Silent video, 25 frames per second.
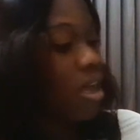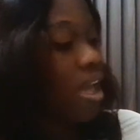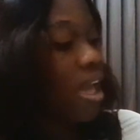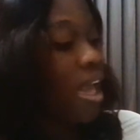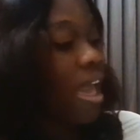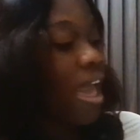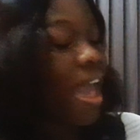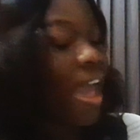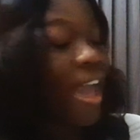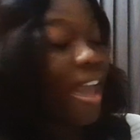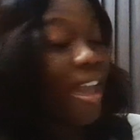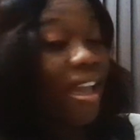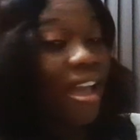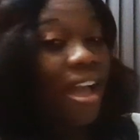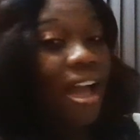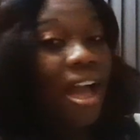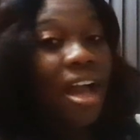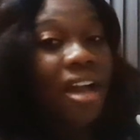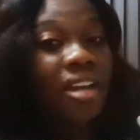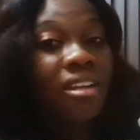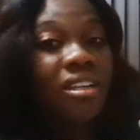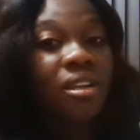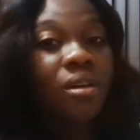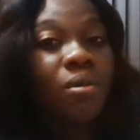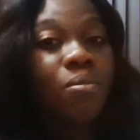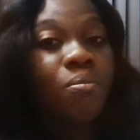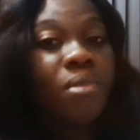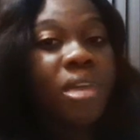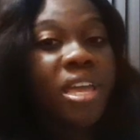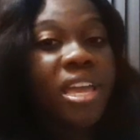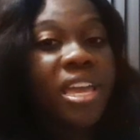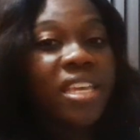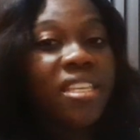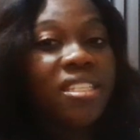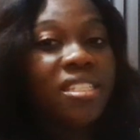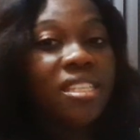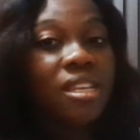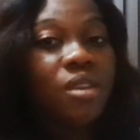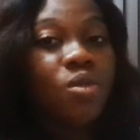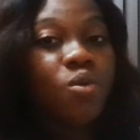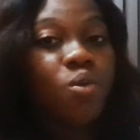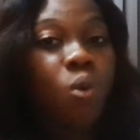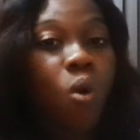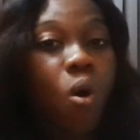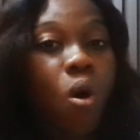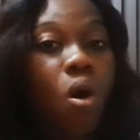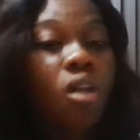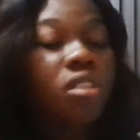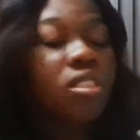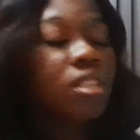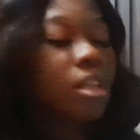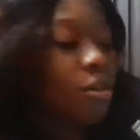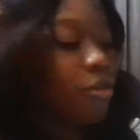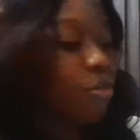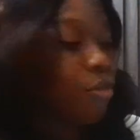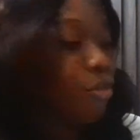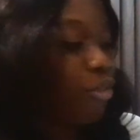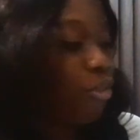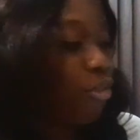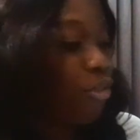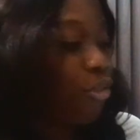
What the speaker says: E and amazing what?